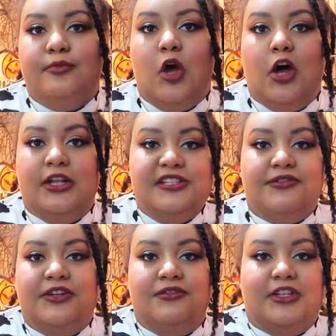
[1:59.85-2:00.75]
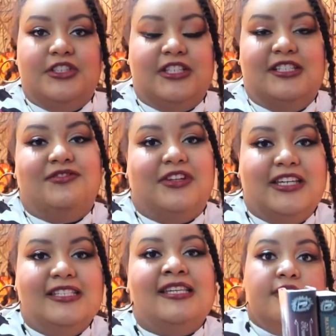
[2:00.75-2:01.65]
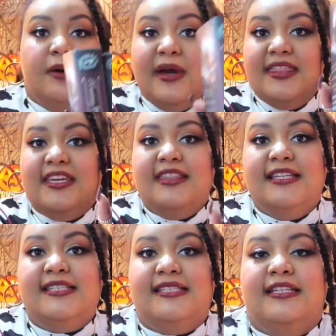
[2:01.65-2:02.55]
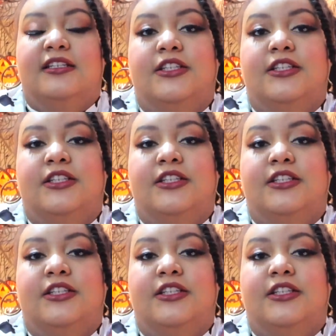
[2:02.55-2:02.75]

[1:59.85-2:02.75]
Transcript: all different versions for this. Though I think they still